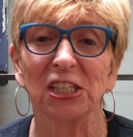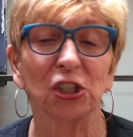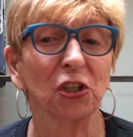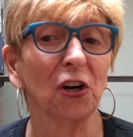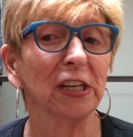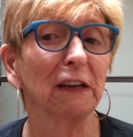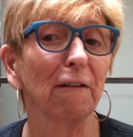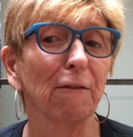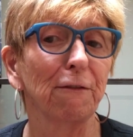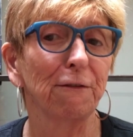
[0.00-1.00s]

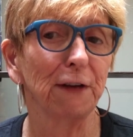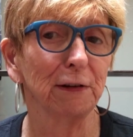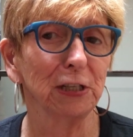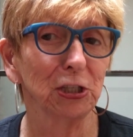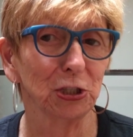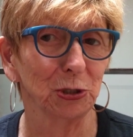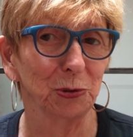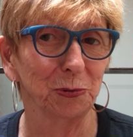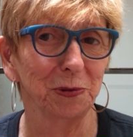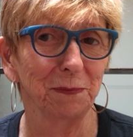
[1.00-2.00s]
starting very
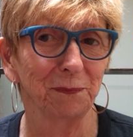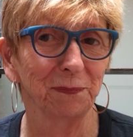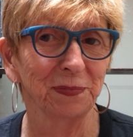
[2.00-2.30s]
soon.